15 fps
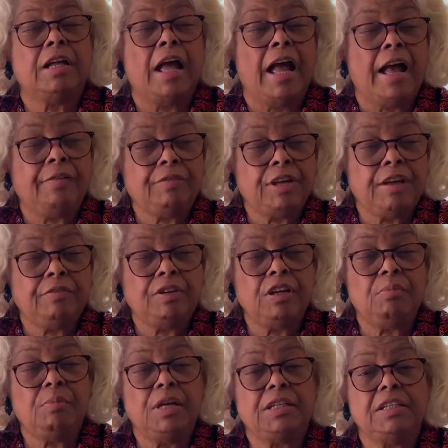After I've
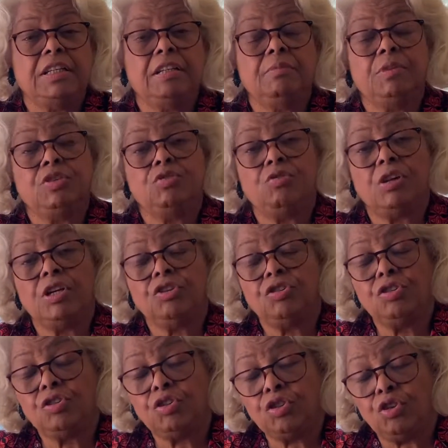done my
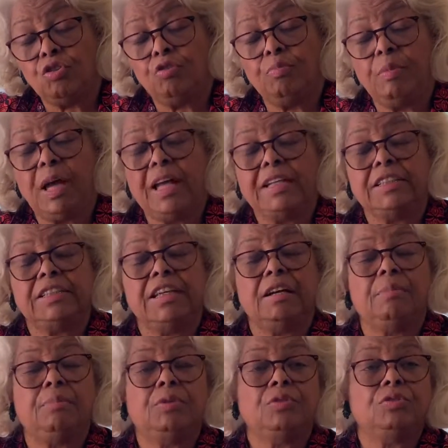demonstration, showed my
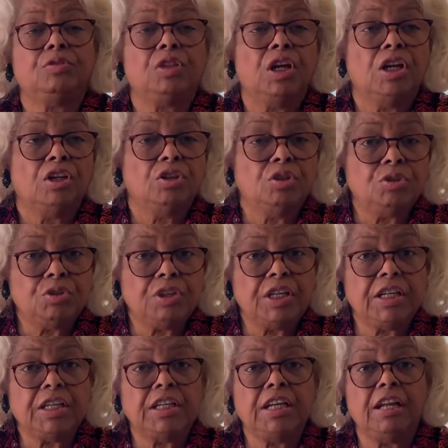examples, used the
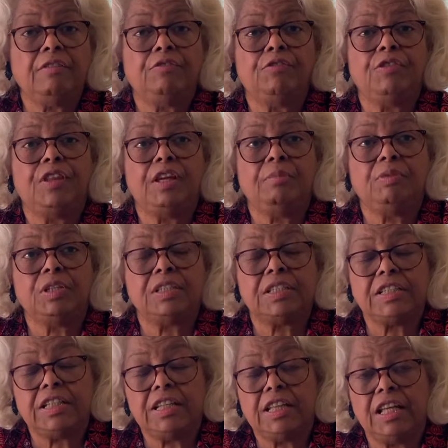internet for them to
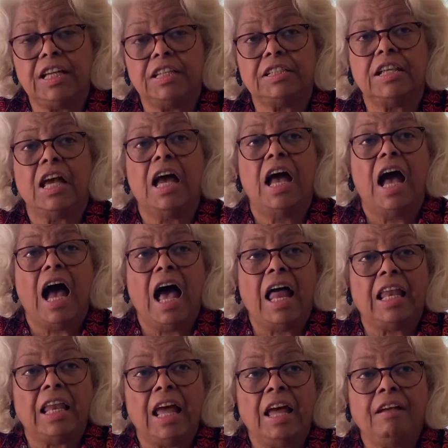see things, I
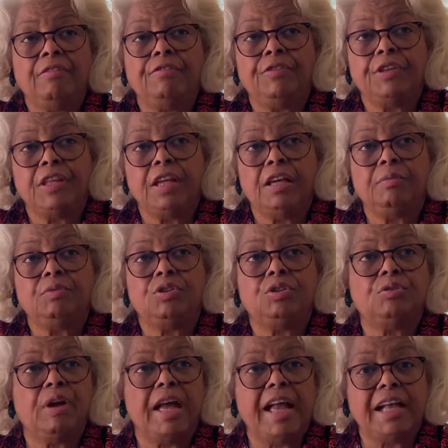like for them
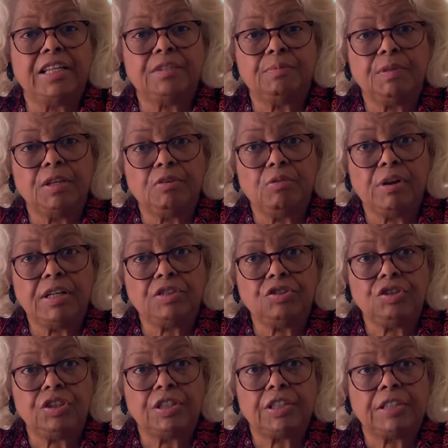to ask me
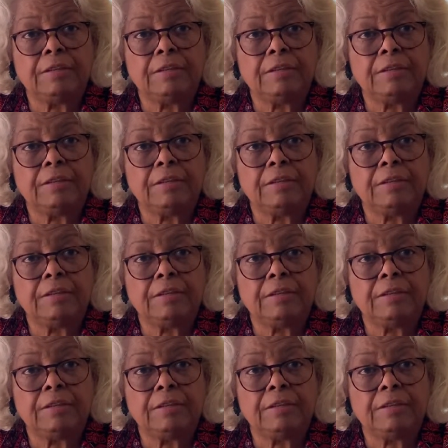questions.